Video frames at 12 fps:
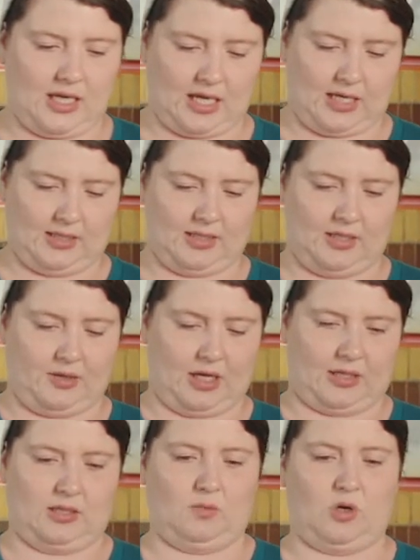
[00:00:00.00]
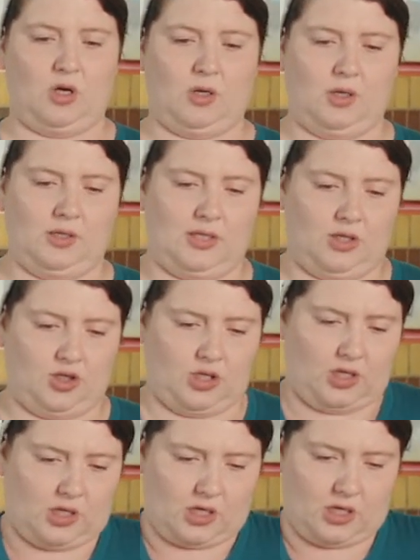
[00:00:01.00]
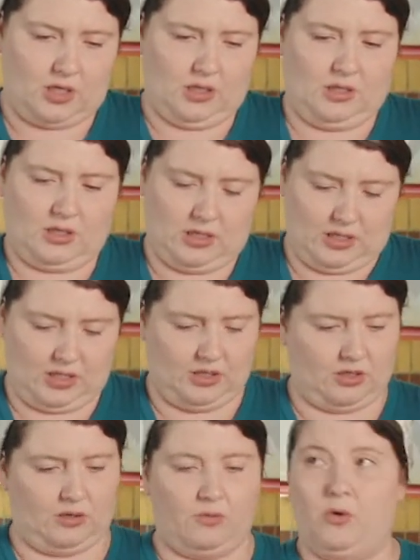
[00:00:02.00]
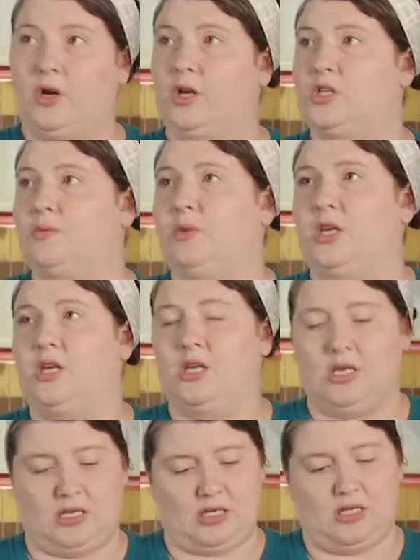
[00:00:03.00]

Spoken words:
case you get some condensation in there. So you don't want it to be